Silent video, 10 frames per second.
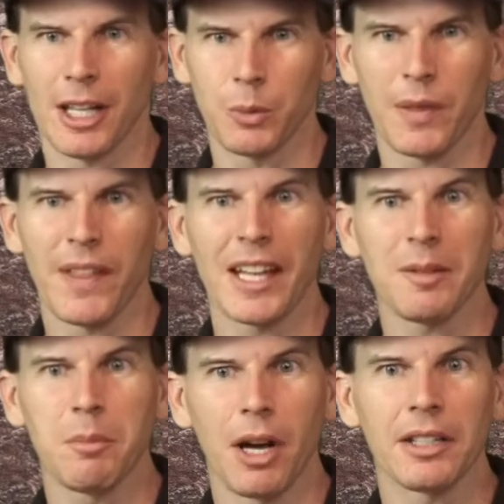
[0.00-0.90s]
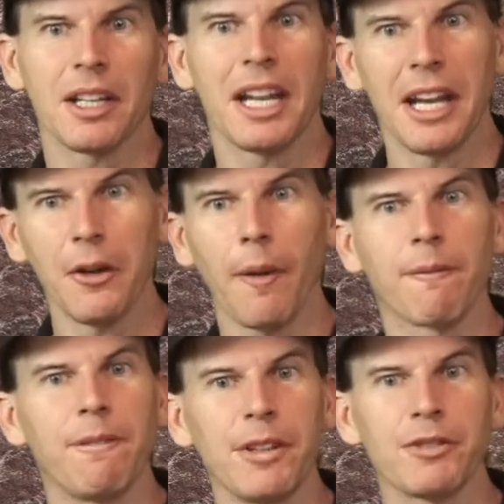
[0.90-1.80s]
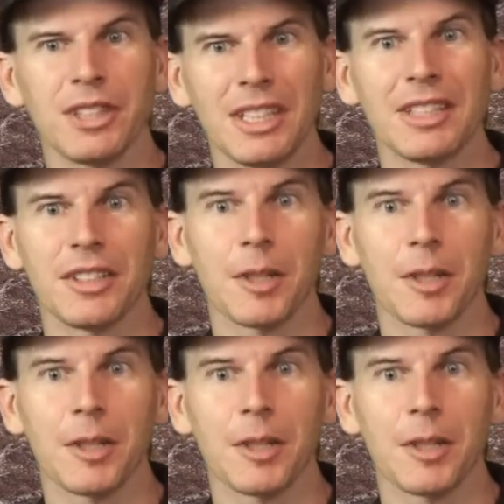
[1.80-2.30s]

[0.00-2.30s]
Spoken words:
And with that in mind, here are 15